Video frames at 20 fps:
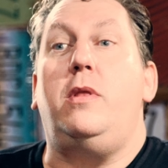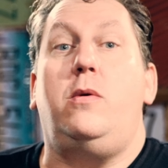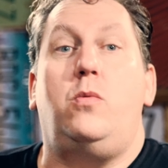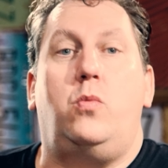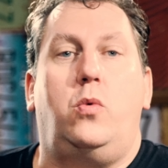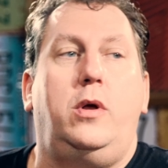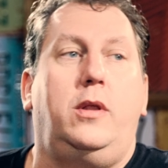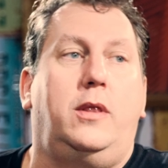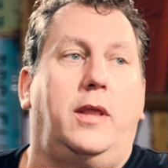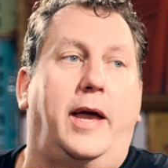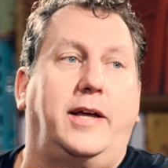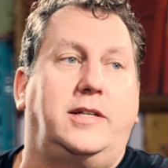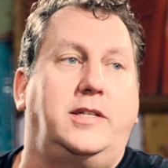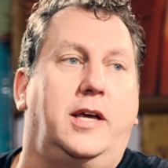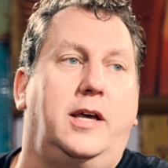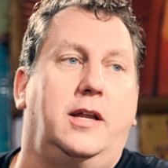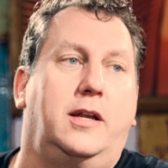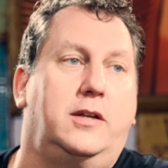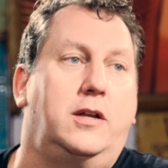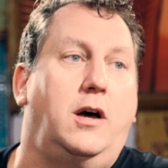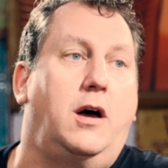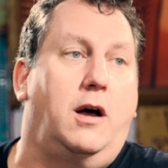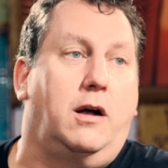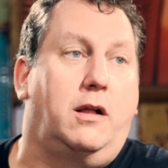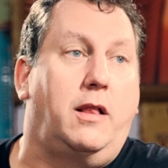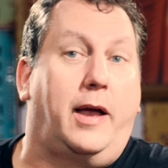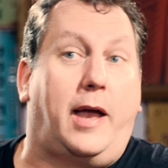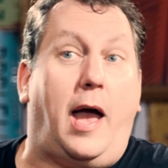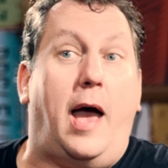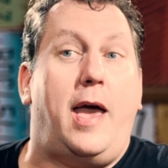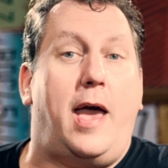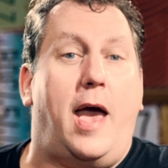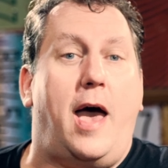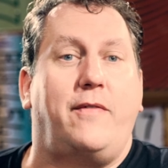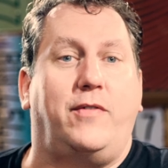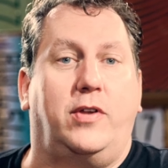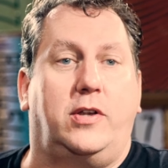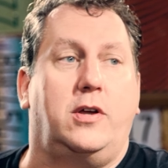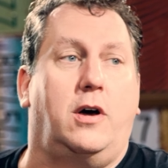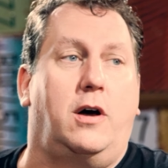would like to get a dog. Like I have
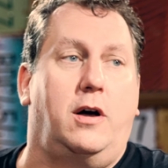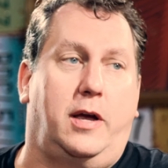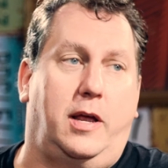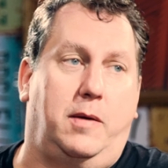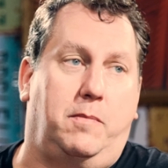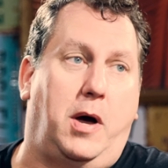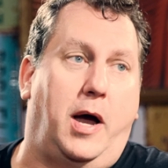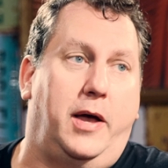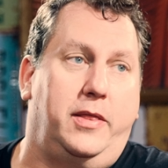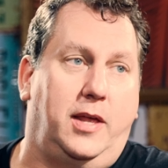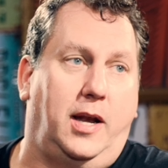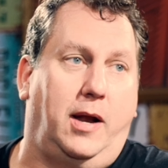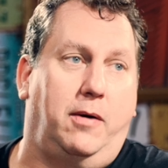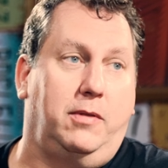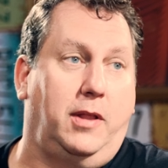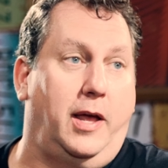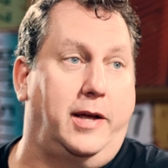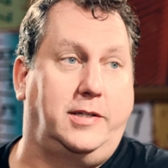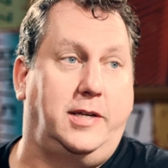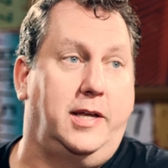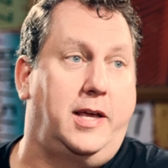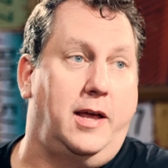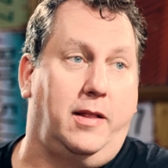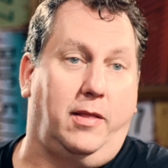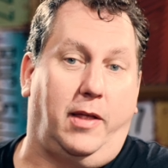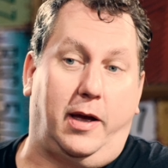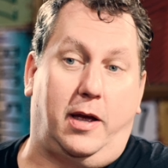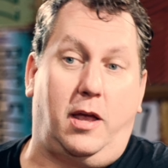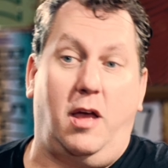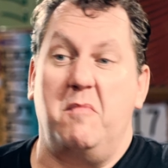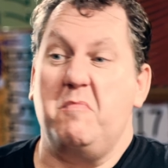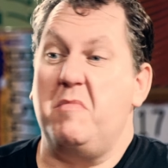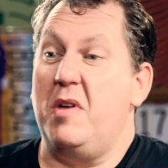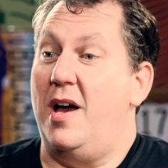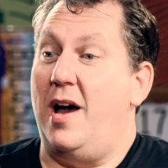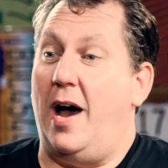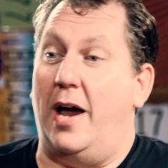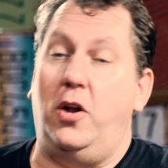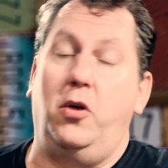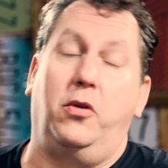a dog in mind that I would like to get. Like
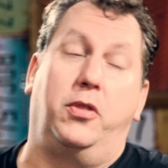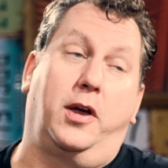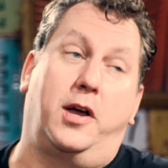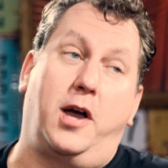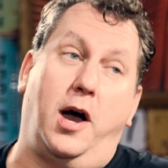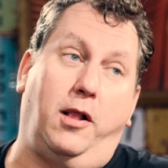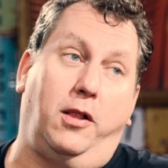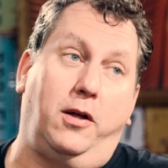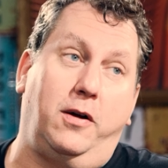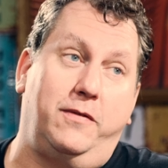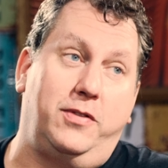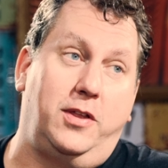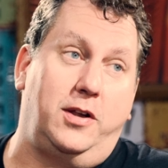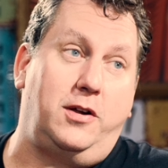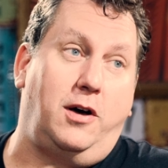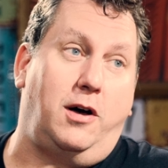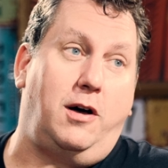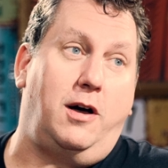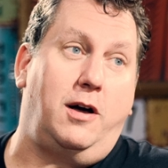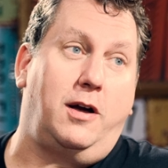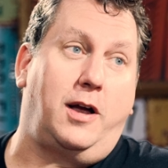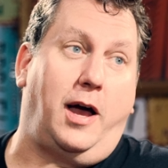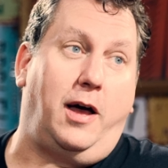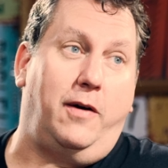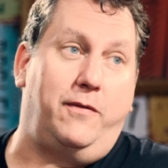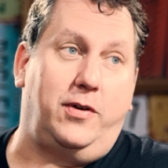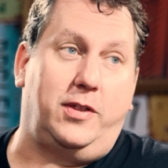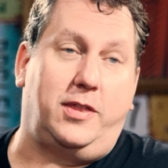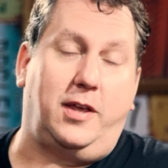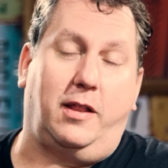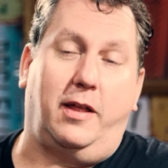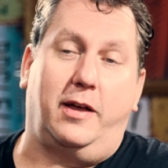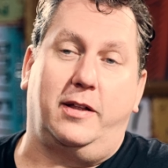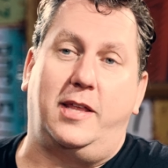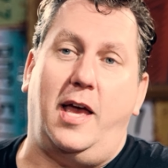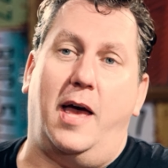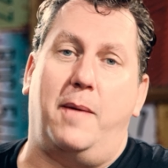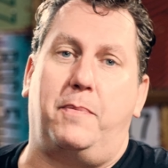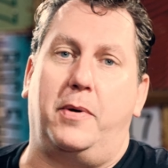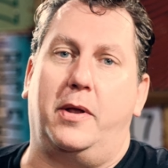I know the color of the dog, everything like
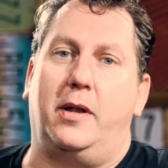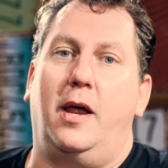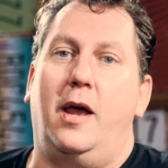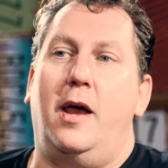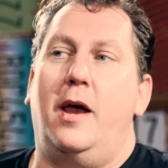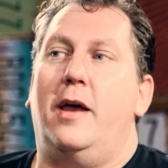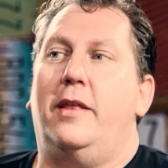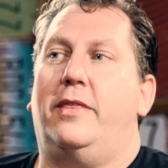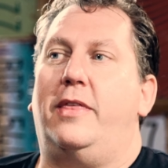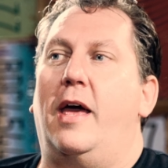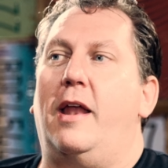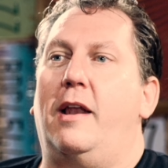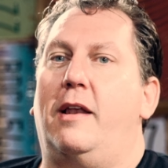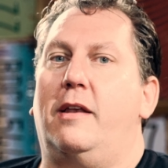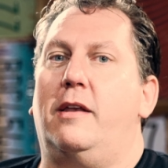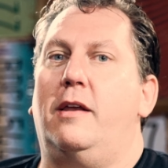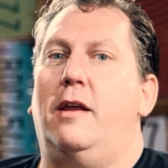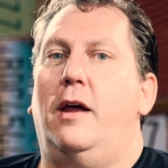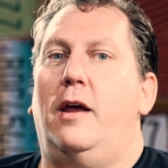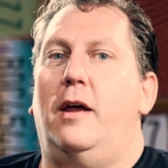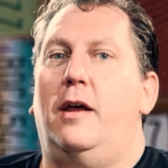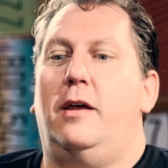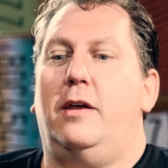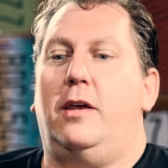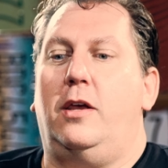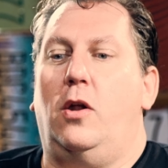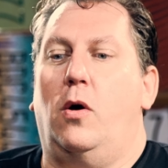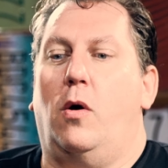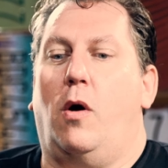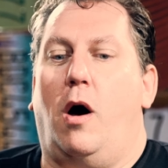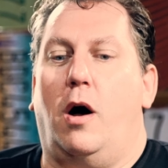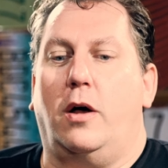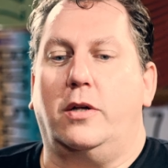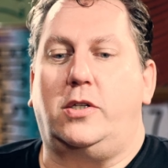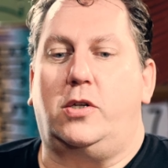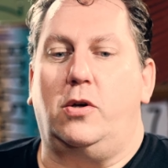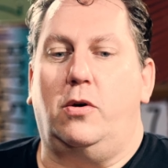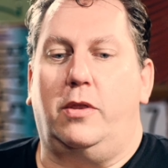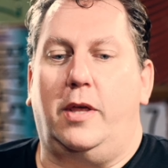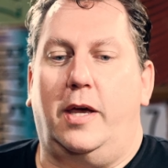that. But then you know,
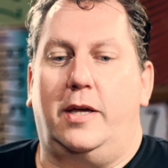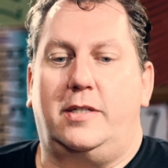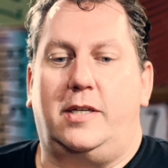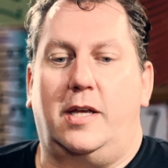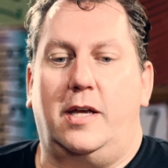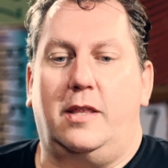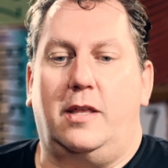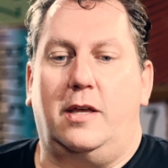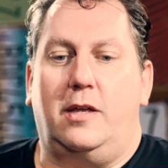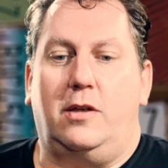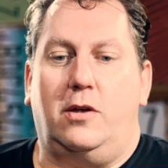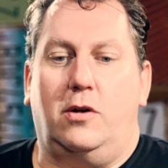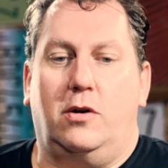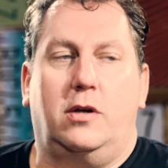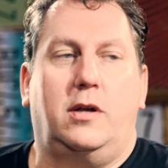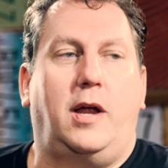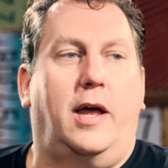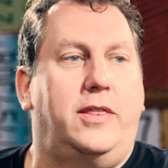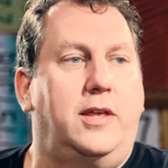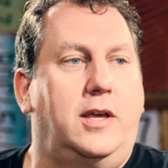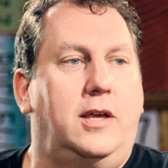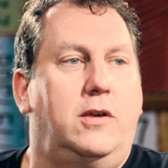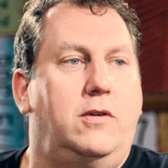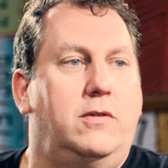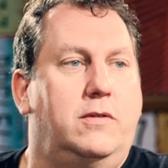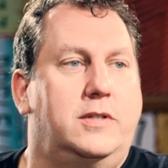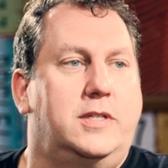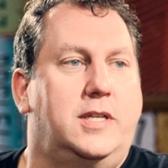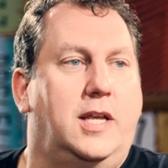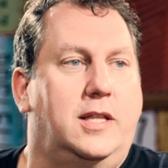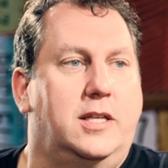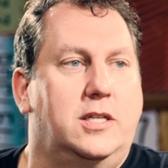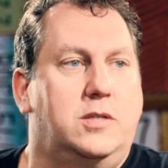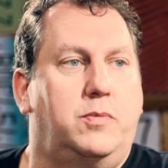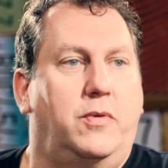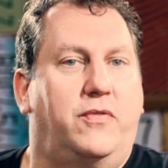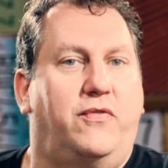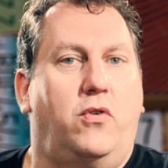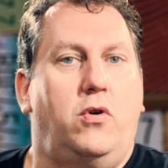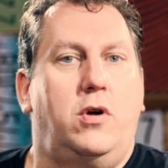also they say that you're. I think you had said this
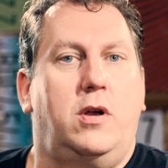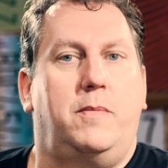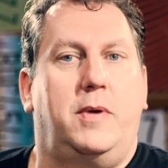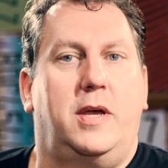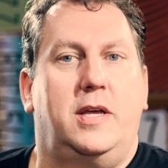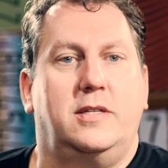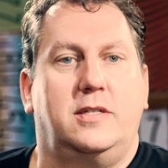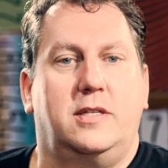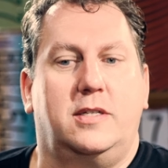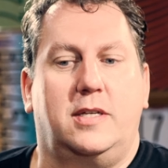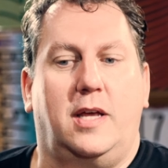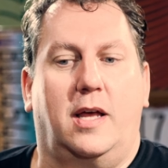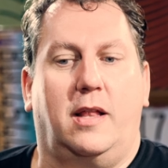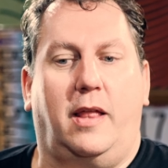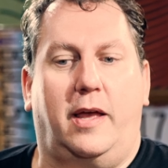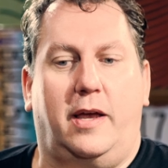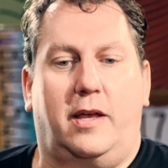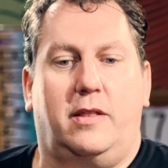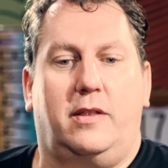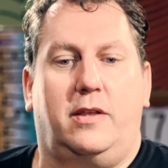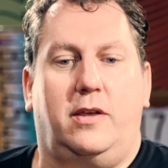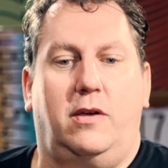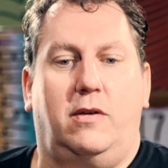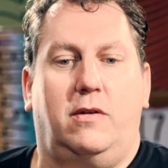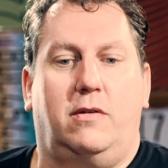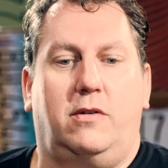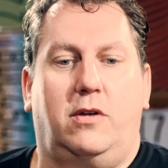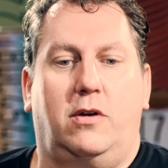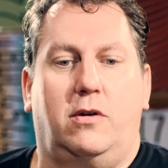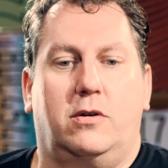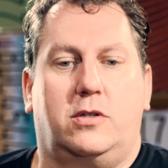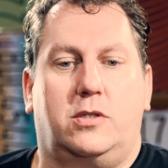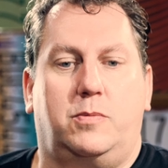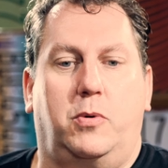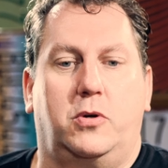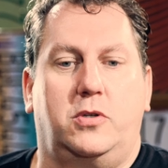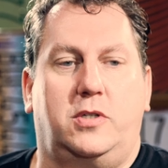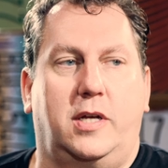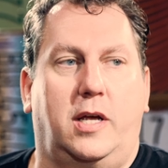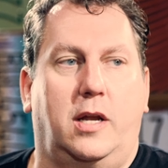before to me is is that like you, you're
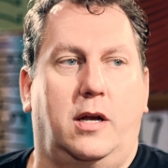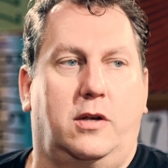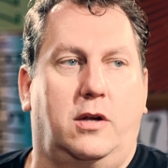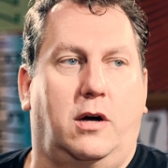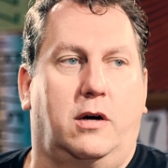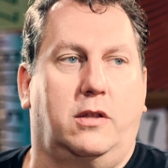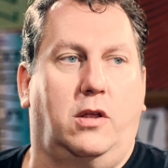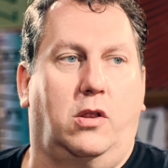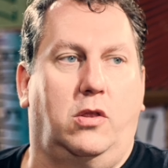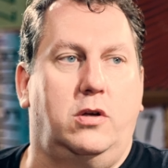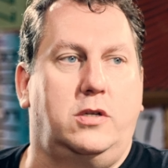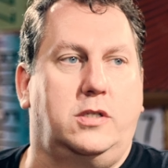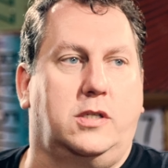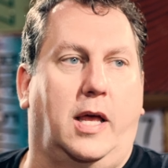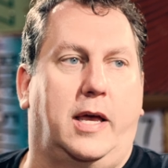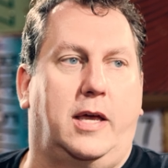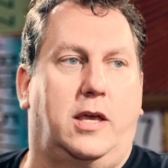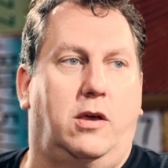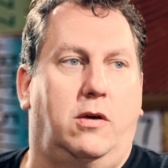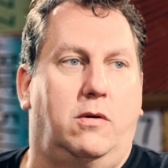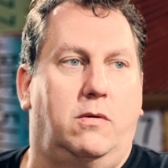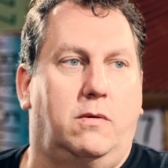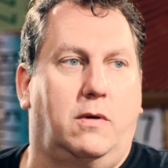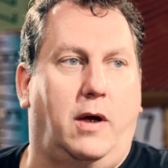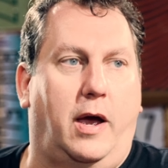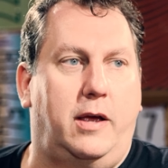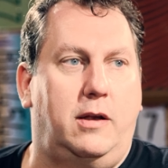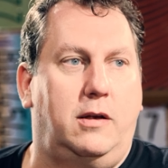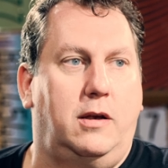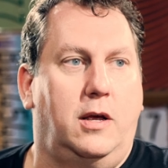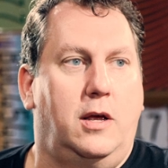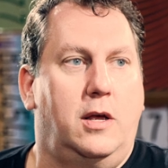supposed to get a dog that looks like you, right?